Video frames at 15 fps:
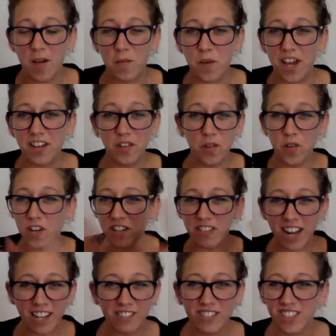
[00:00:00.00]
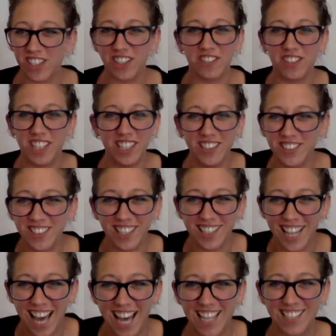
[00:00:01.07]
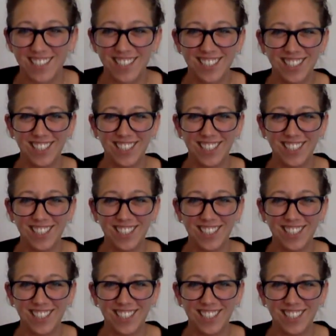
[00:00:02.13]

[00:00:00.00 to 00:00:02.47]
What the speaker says: when all around you were losing theirs?